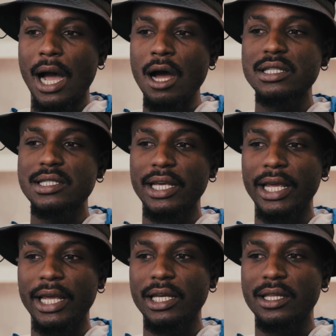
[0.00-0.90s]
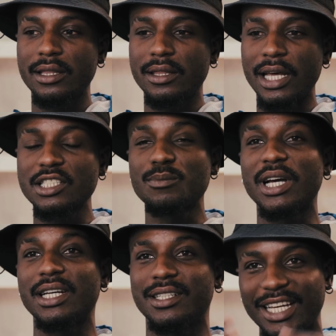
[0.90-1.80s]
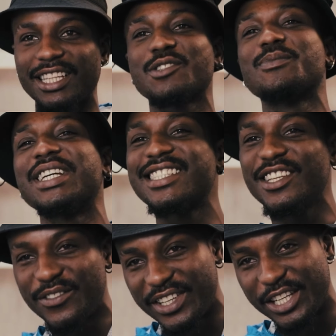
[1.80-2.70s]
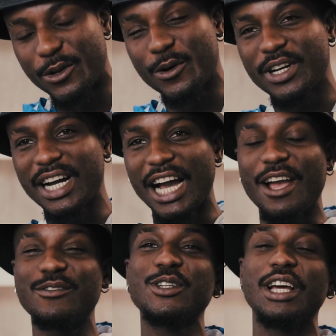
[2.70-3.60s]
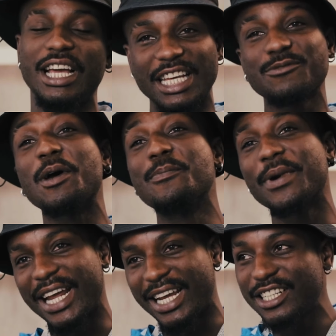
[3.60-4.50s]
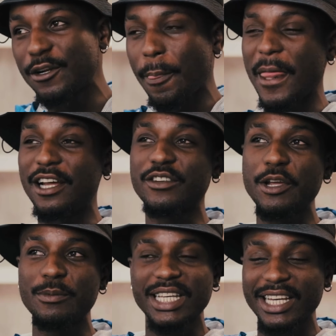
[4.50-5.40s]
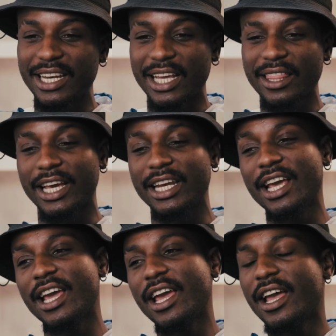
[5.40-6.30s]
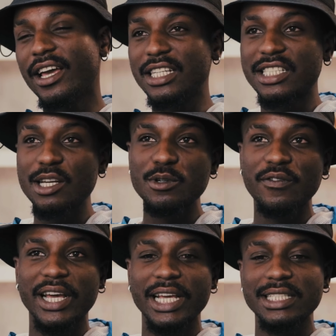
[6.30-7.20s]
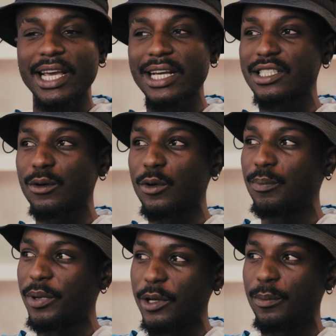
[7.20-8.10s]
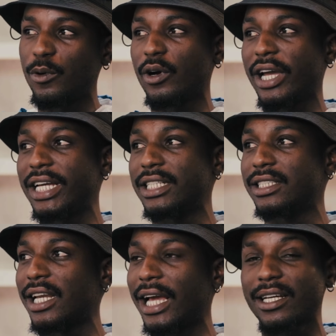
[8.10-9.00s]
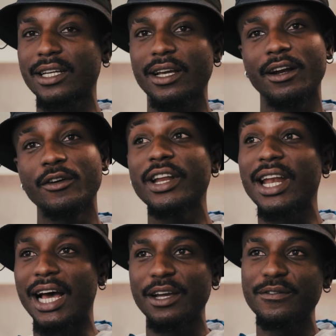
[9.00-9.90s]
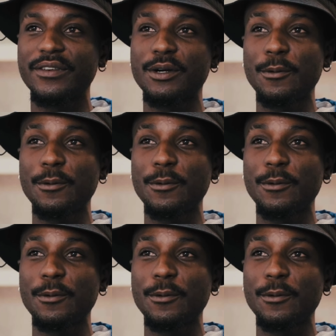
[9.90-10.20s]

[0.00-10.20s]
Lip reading: I'd say that's my CV, you know. That's my brand. I have to keep it clean like that. And in terms of like interacting with people in like real life,